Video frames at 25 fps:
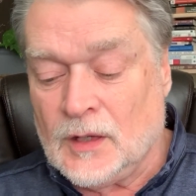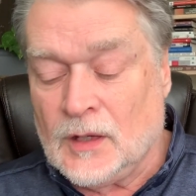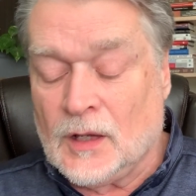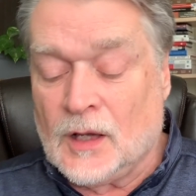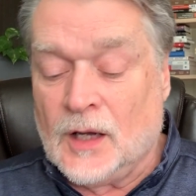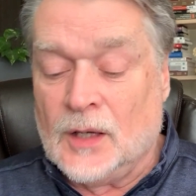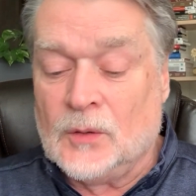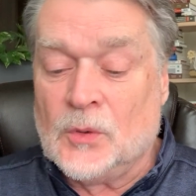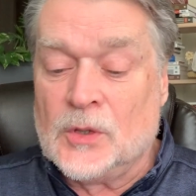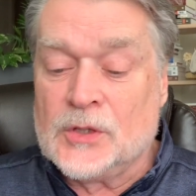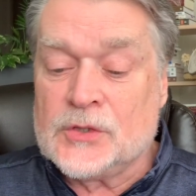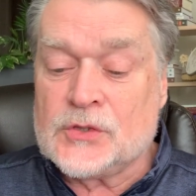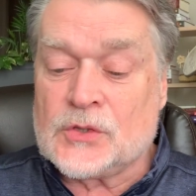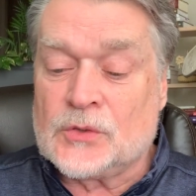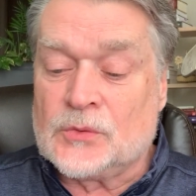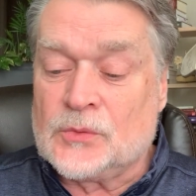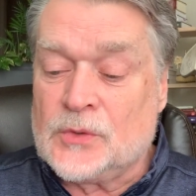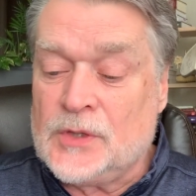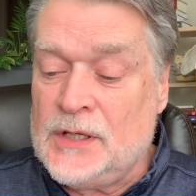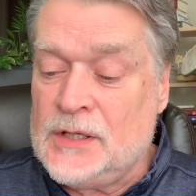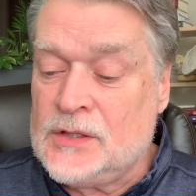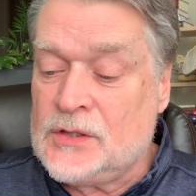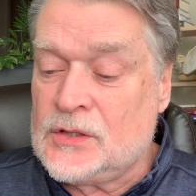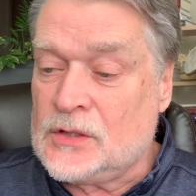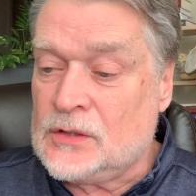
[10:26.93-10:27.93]
I want to
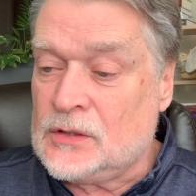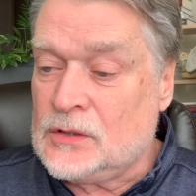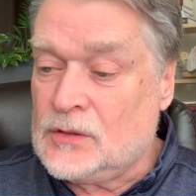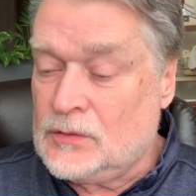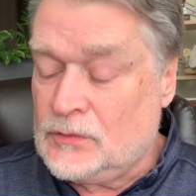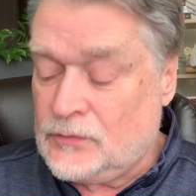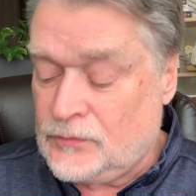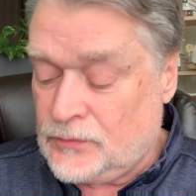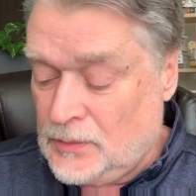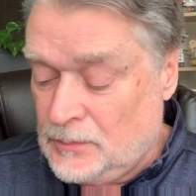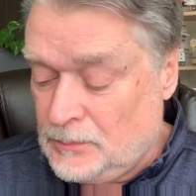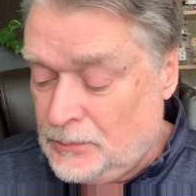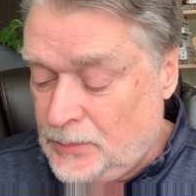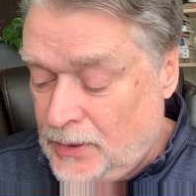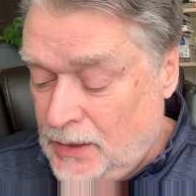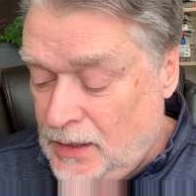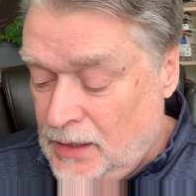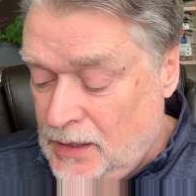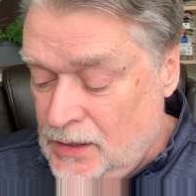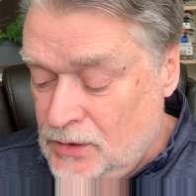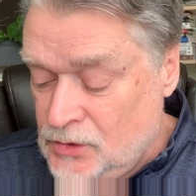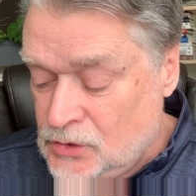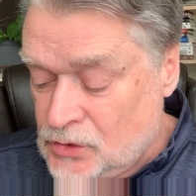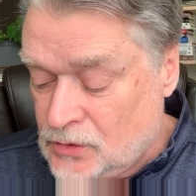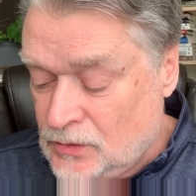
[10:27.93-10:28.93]
read to you from
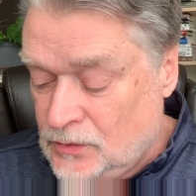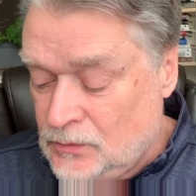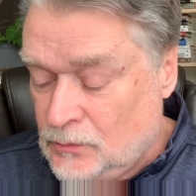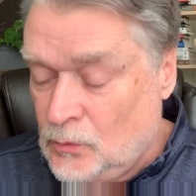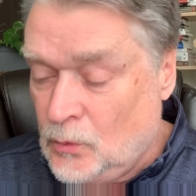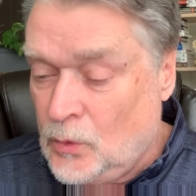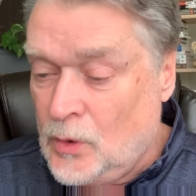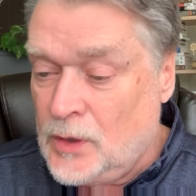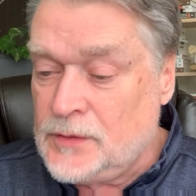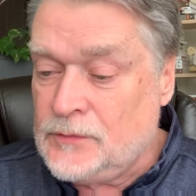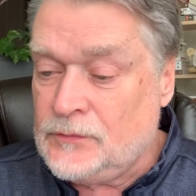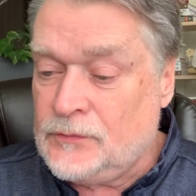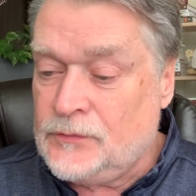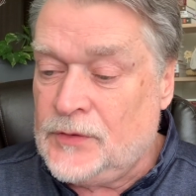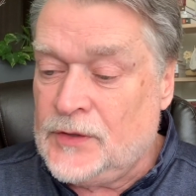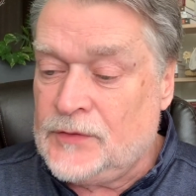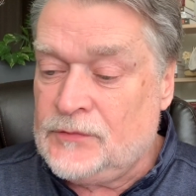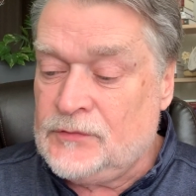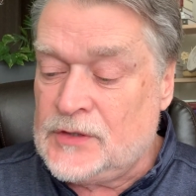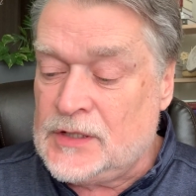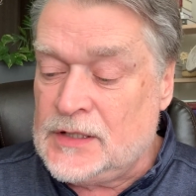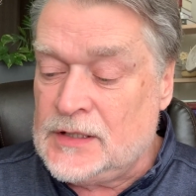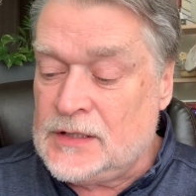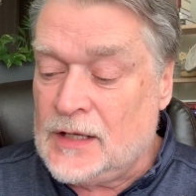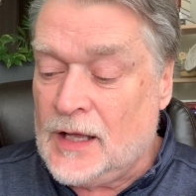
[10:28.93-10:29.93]
page
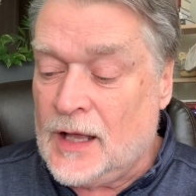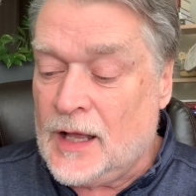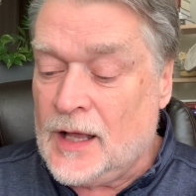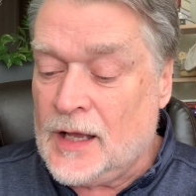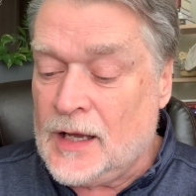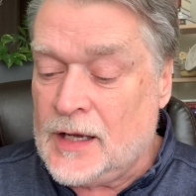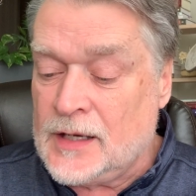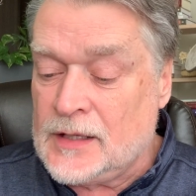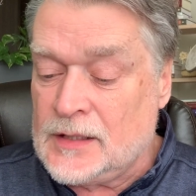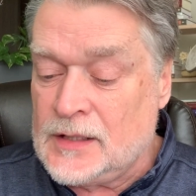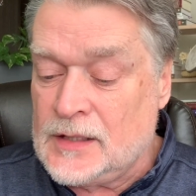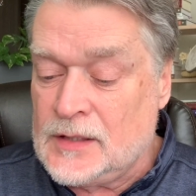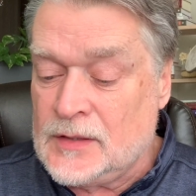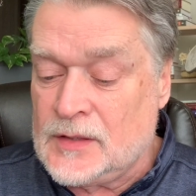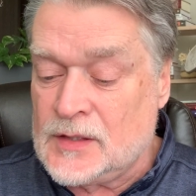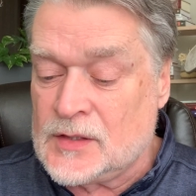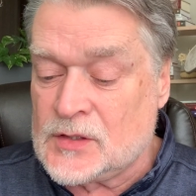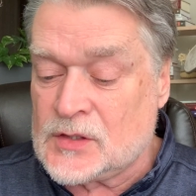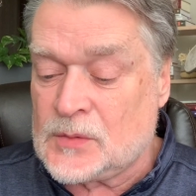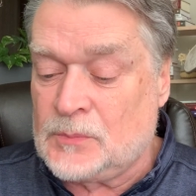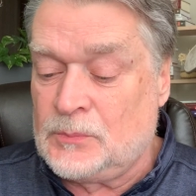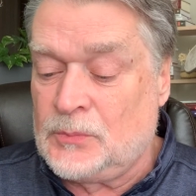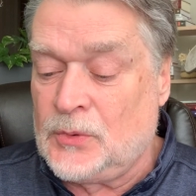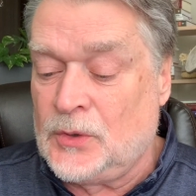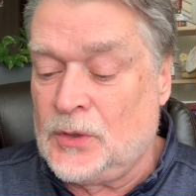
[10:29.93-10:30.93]
159 in
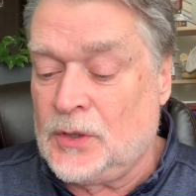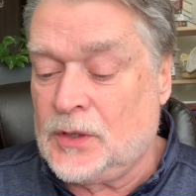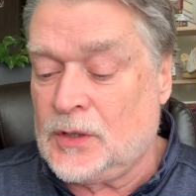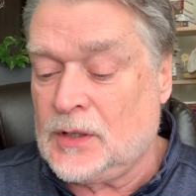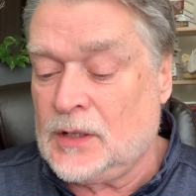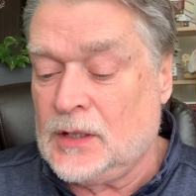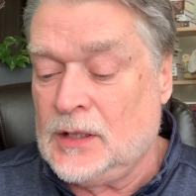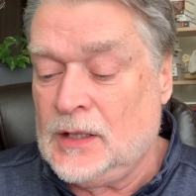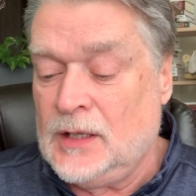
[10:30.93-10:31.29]
this book,